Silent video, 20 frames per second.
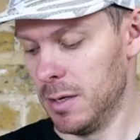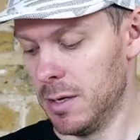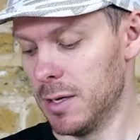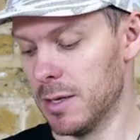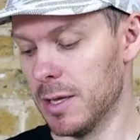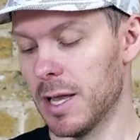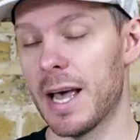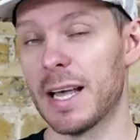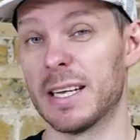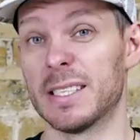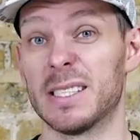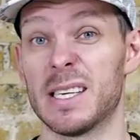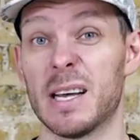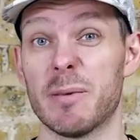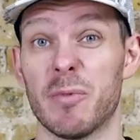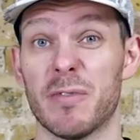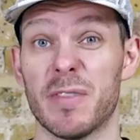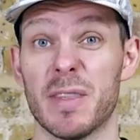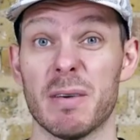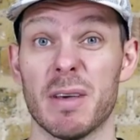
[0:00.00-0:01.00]
like
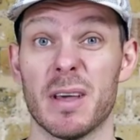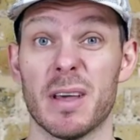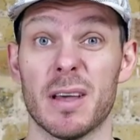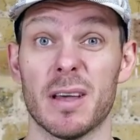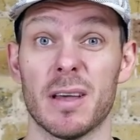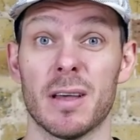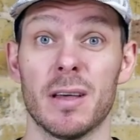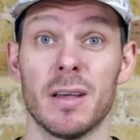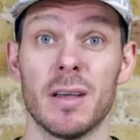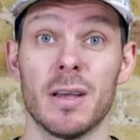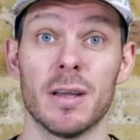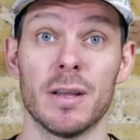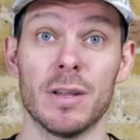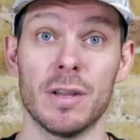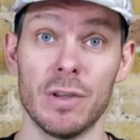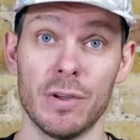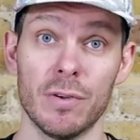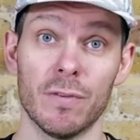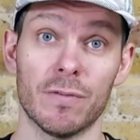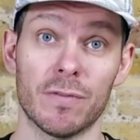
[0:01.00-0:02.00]
some of the
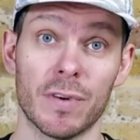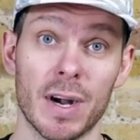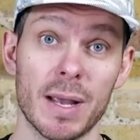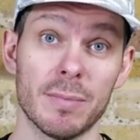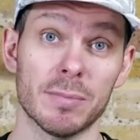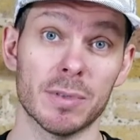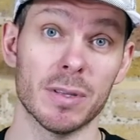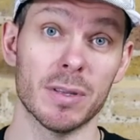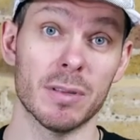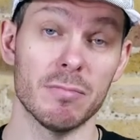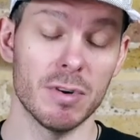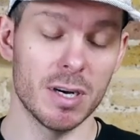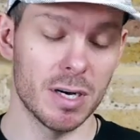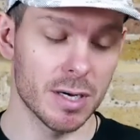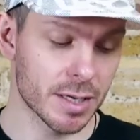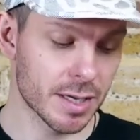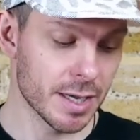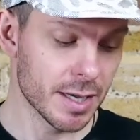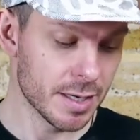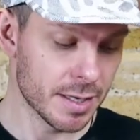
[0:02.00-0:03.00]
new frames on the
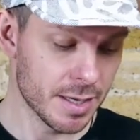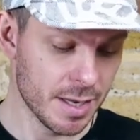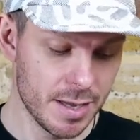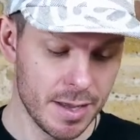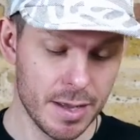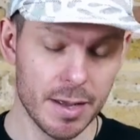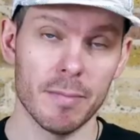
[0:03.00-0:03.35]
market,